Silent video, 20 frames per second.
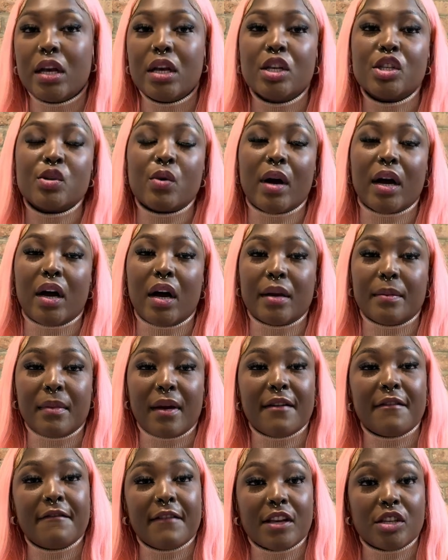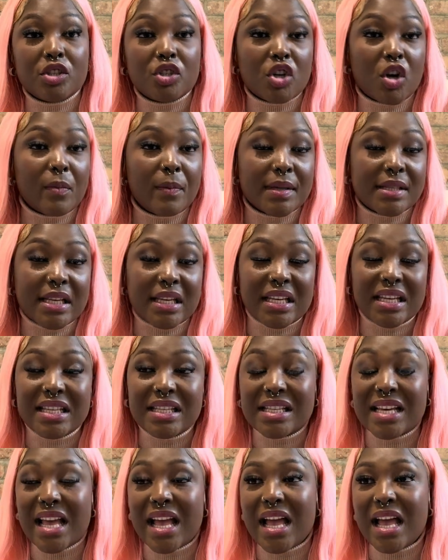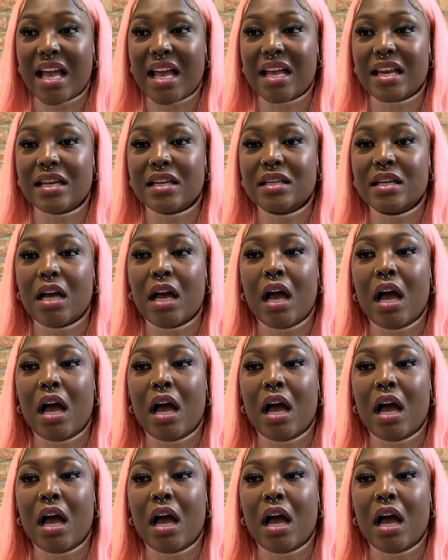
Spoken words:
so I got my first job as an intern.